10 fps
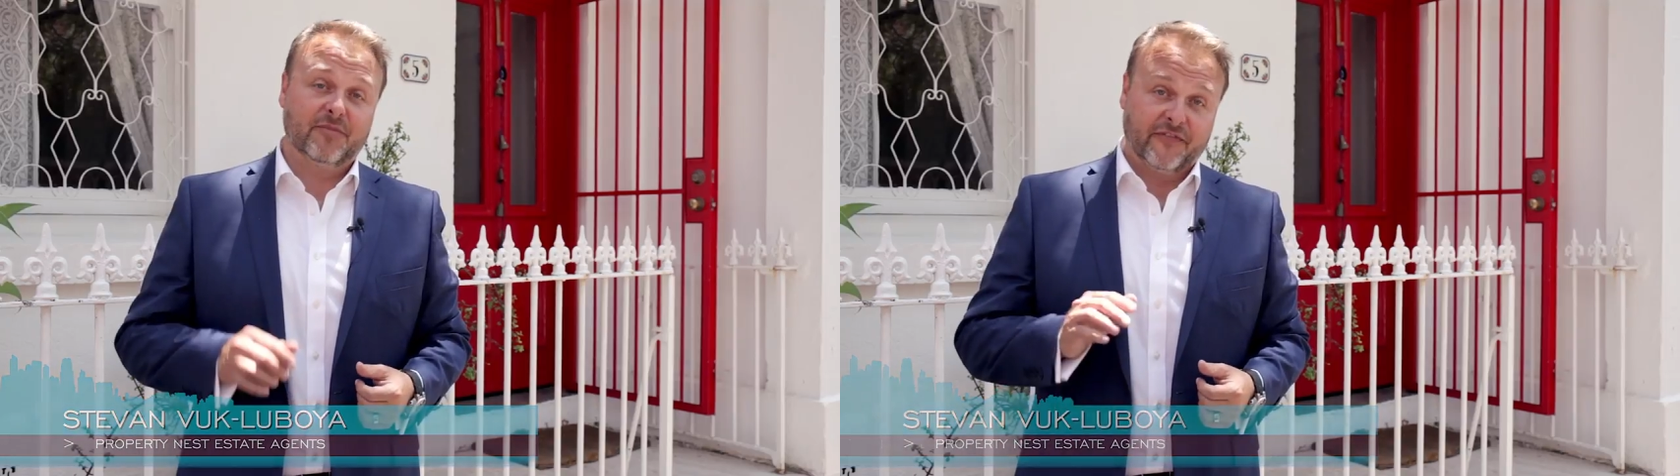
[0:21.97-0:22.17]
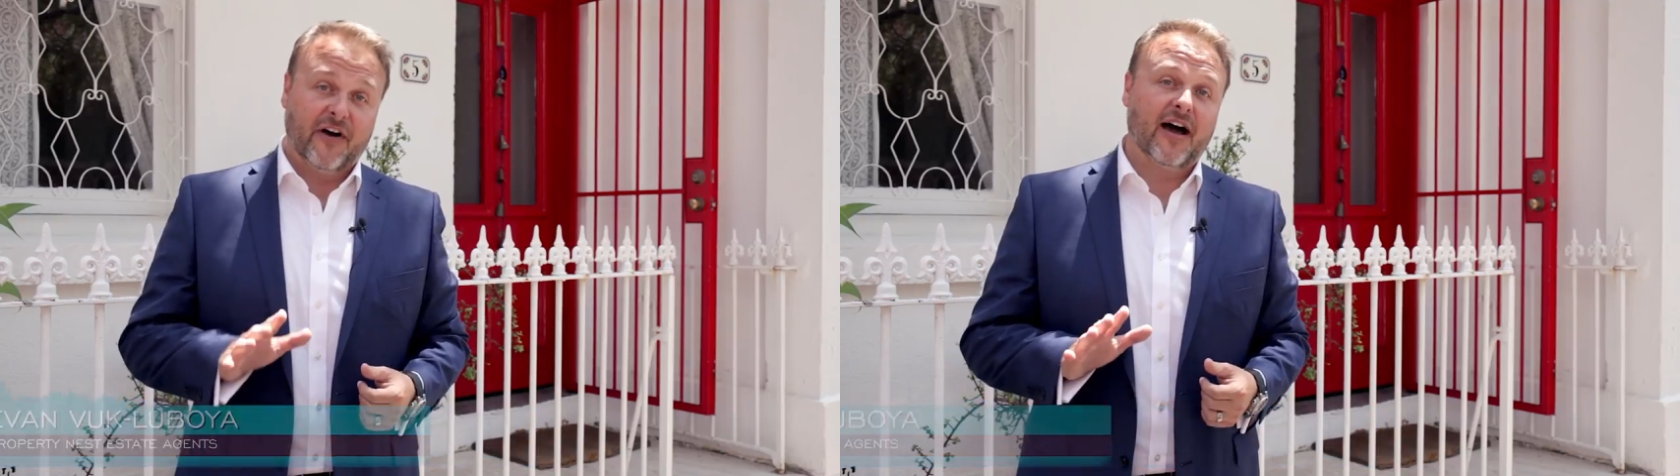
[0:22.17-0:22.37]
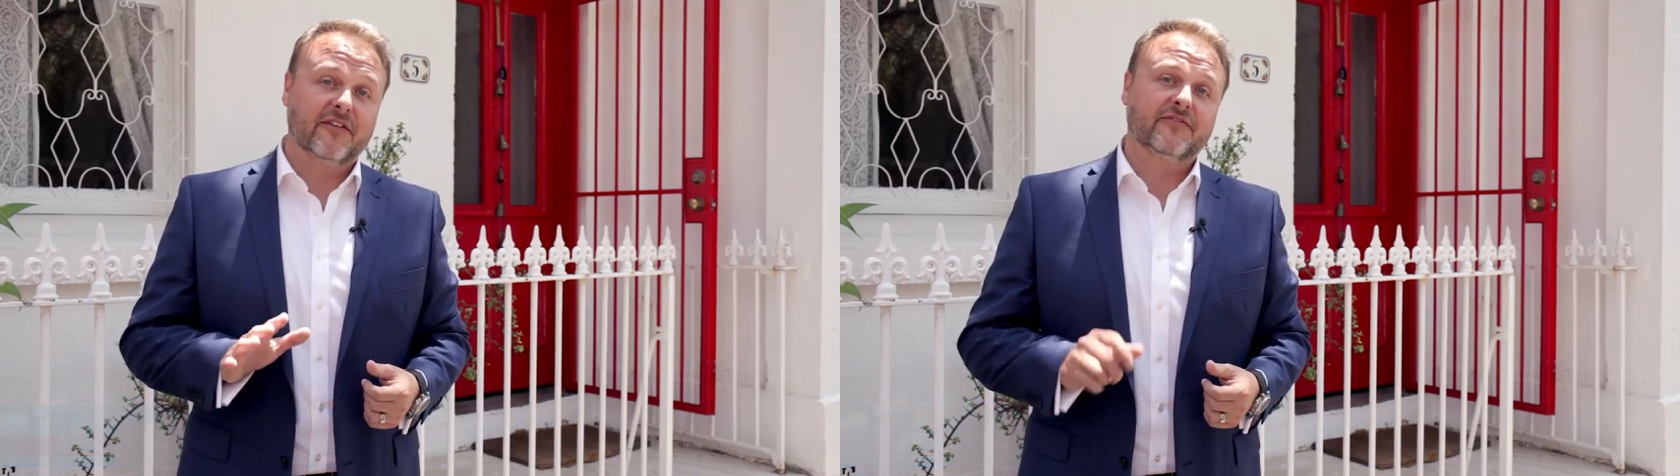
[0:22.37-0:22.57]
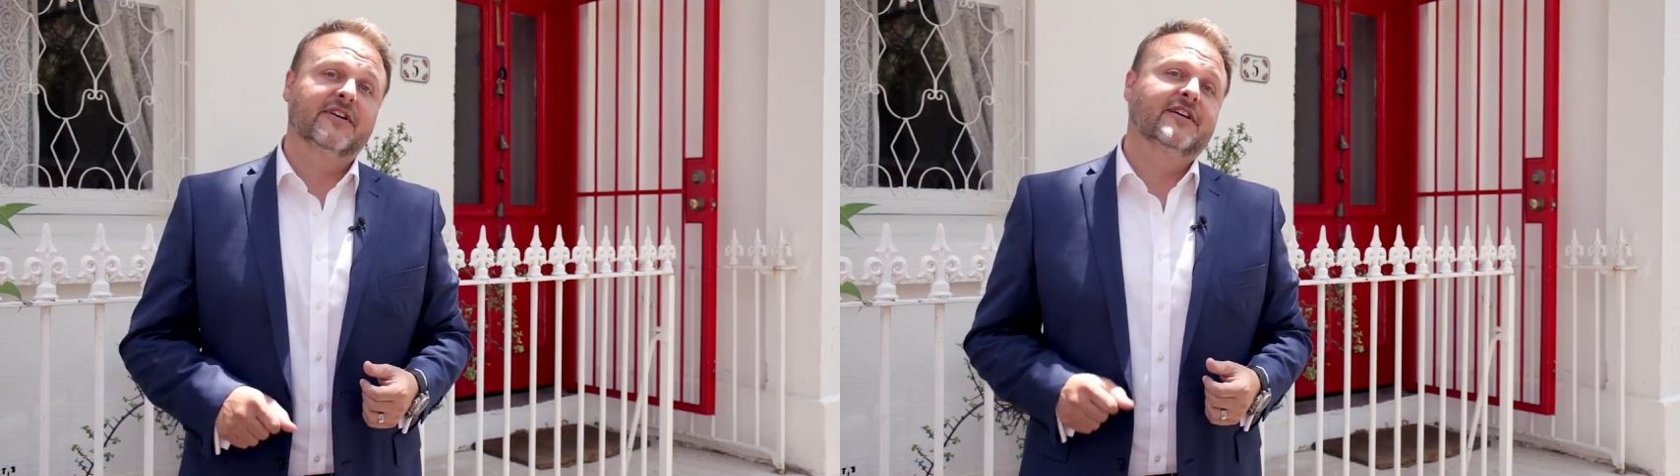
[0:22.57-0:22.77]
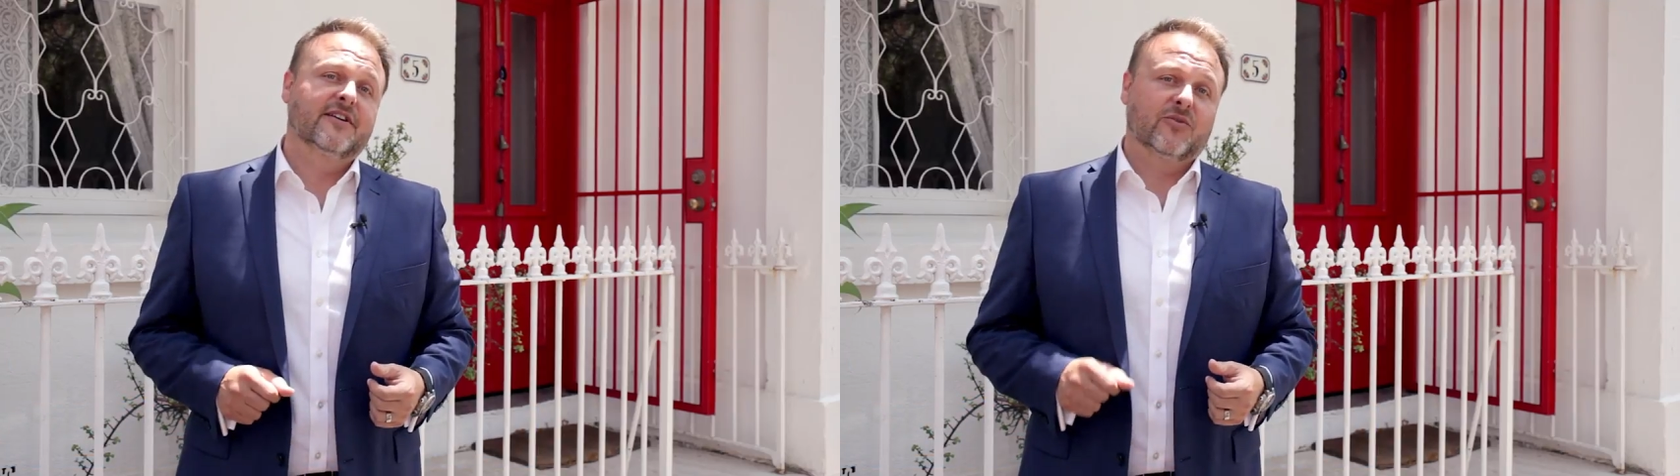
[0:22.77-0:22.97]

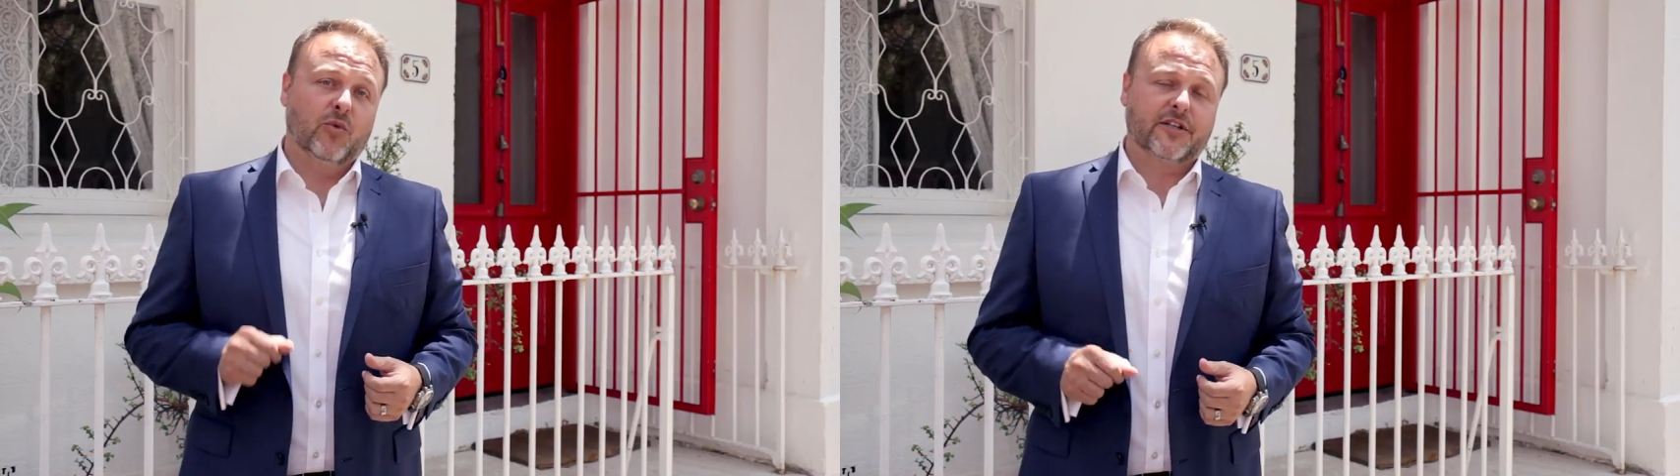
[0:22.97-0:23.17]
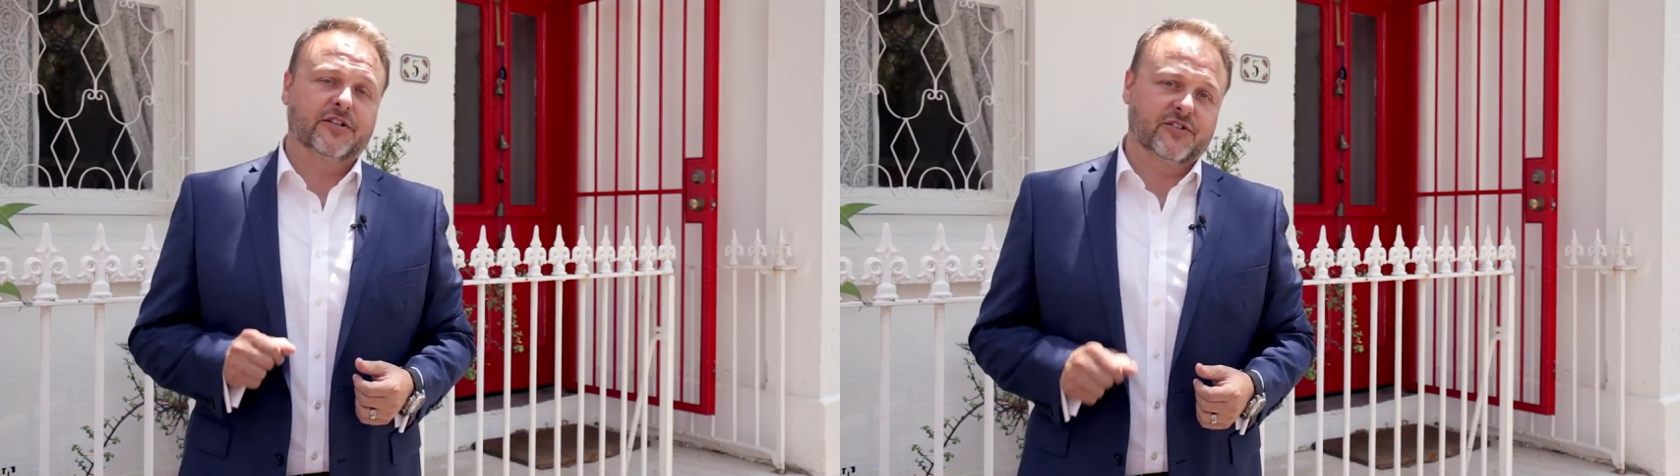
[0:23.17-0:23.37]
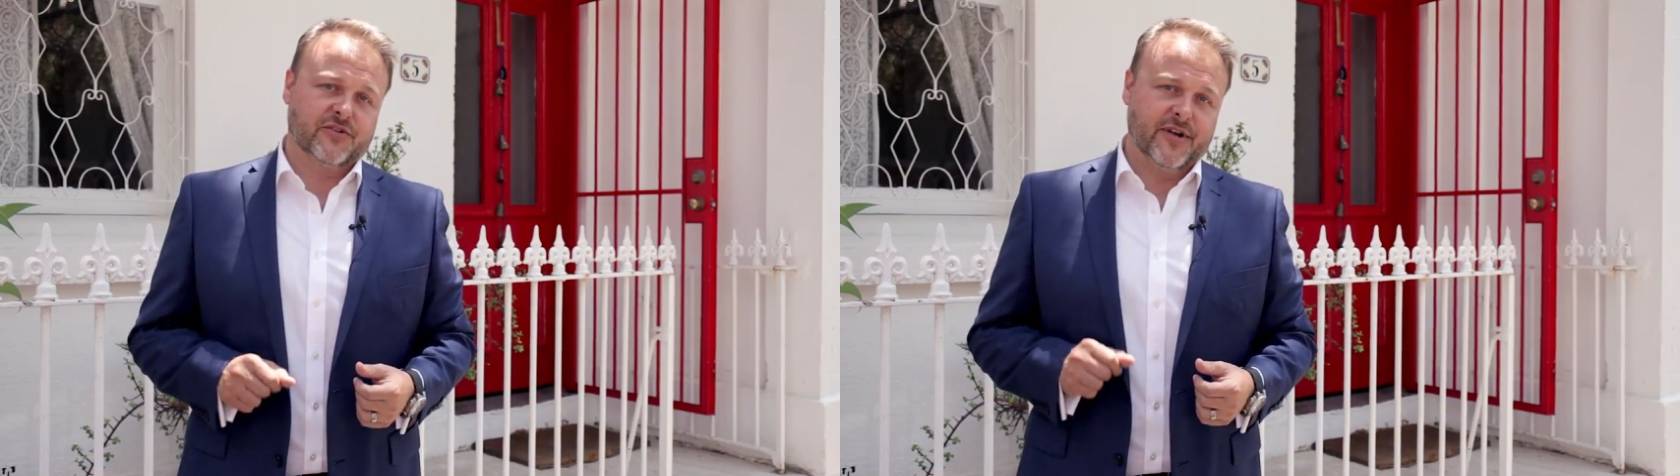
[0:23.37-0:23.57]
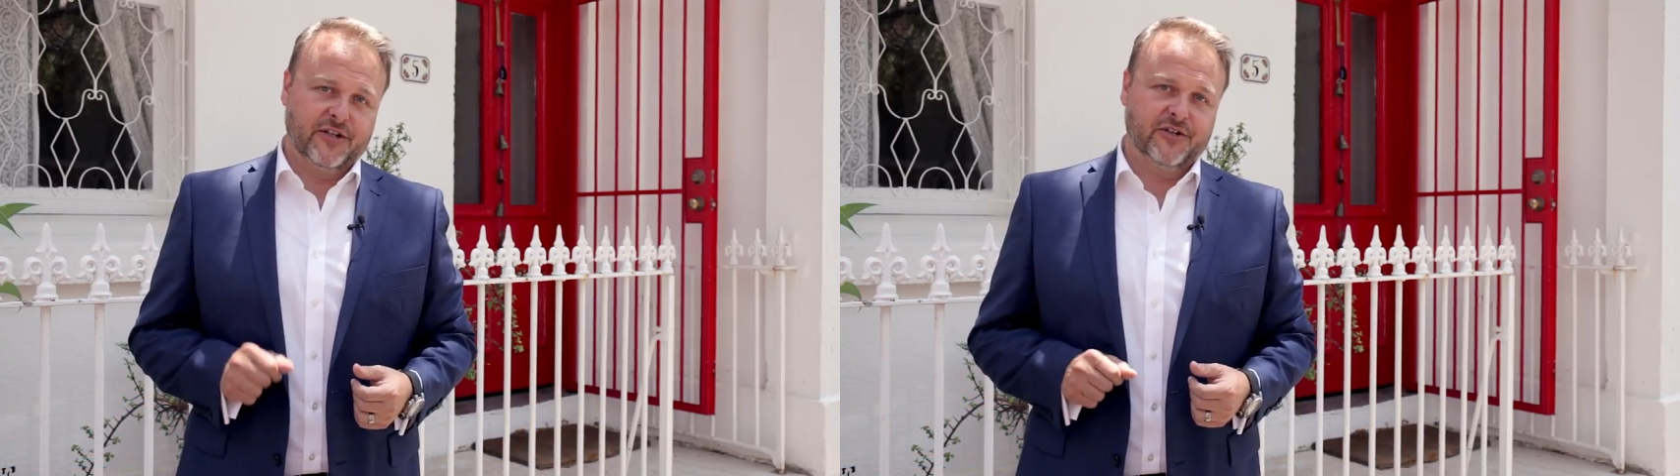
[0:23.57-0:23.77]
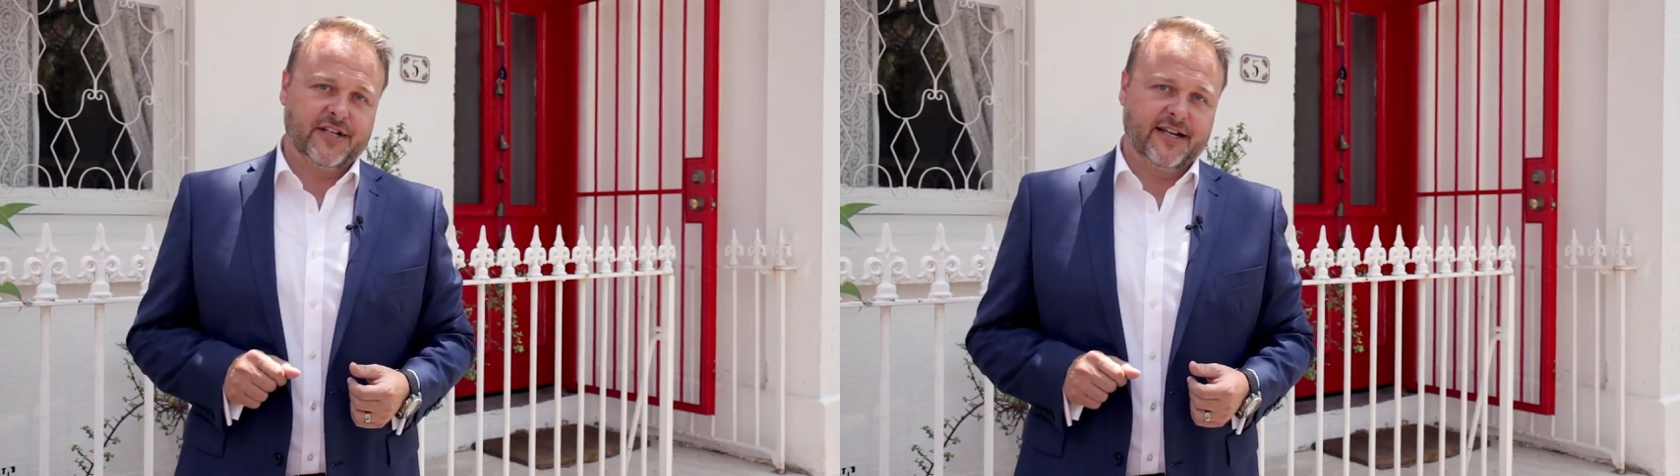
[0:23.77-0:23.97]
5, Watkins Street,
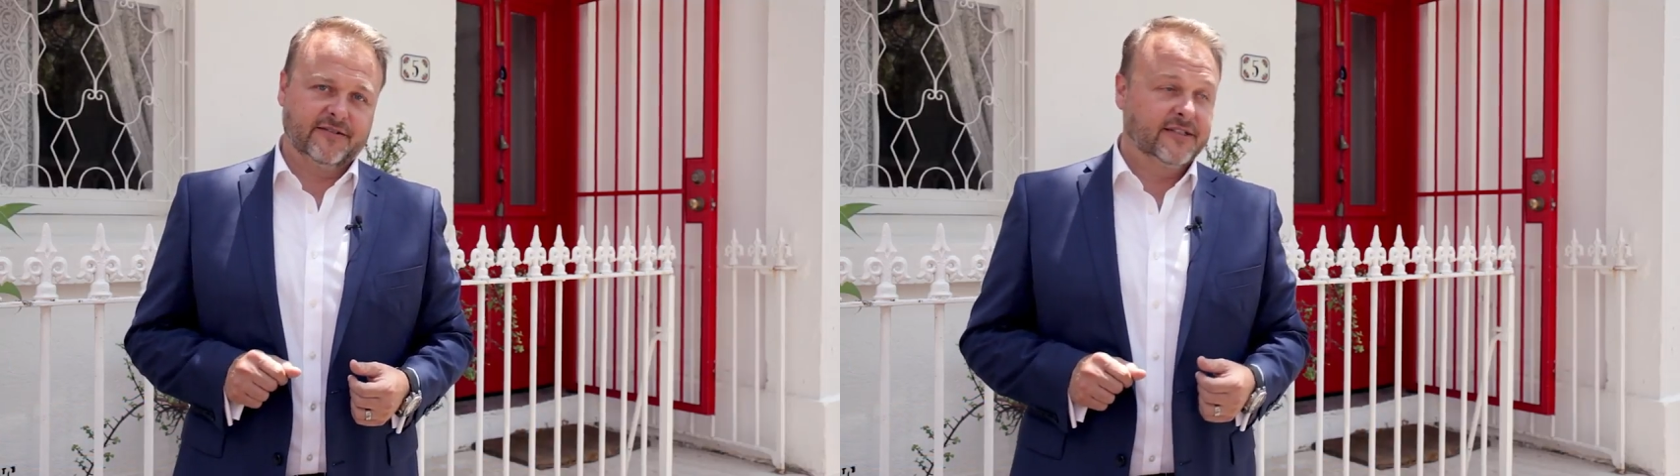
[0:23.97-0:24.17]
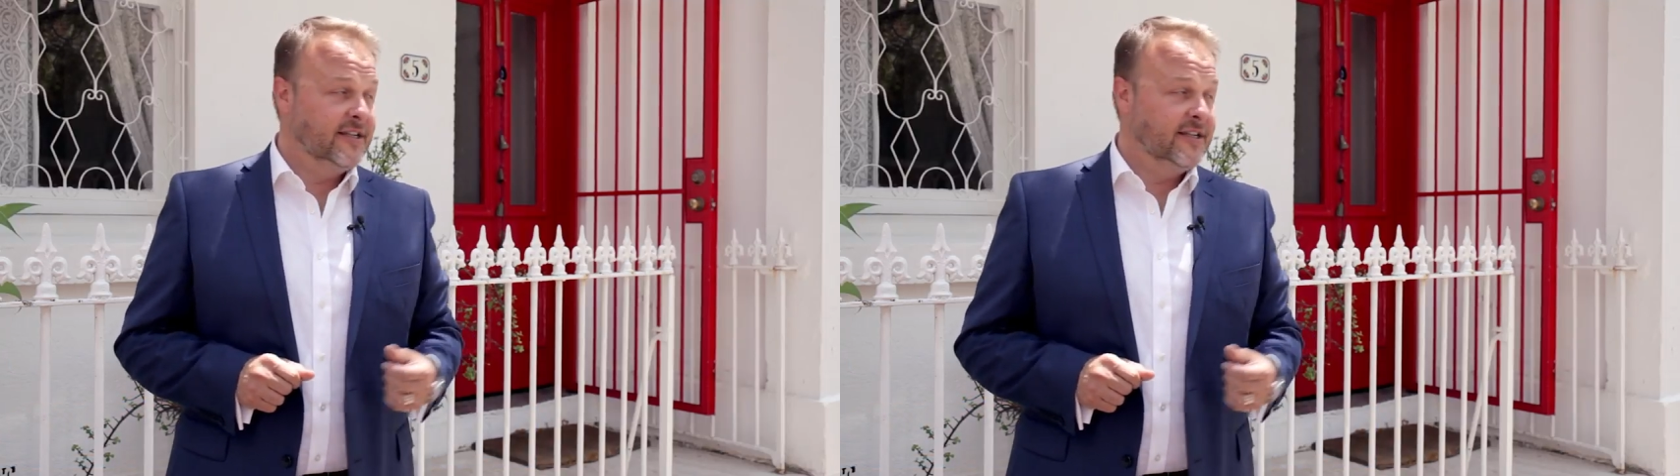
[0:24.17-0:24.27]
Newtown.